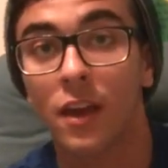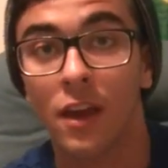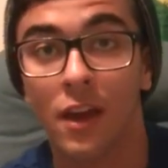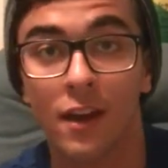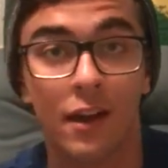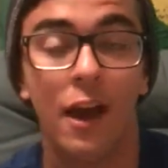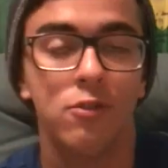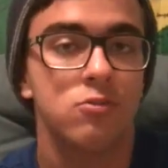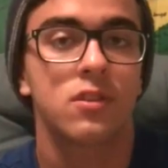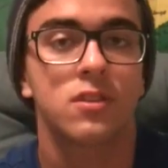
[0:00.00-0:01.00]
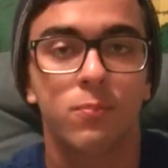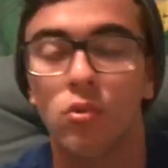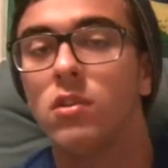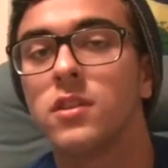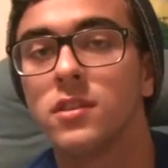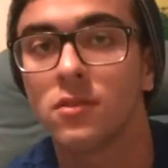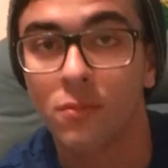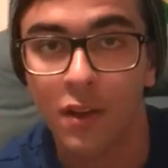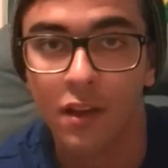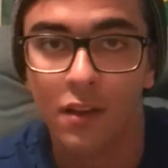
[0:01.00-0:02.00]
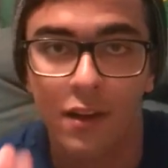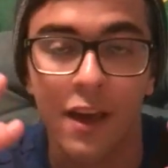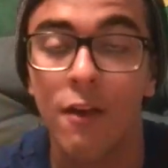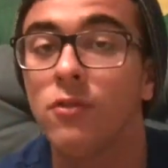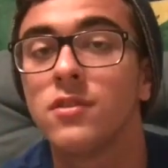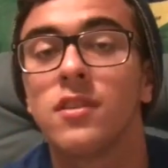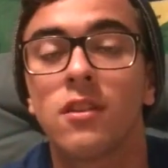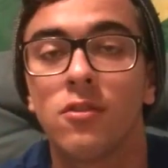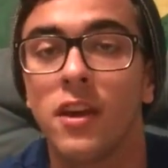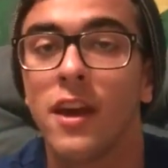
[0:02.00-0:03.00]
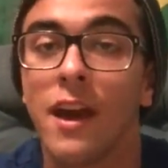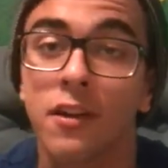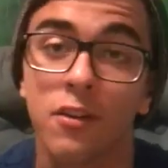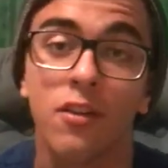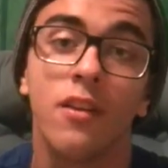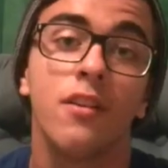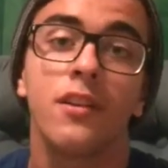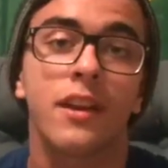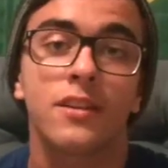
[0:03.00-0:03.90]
and how to explore this to make every single day a good learning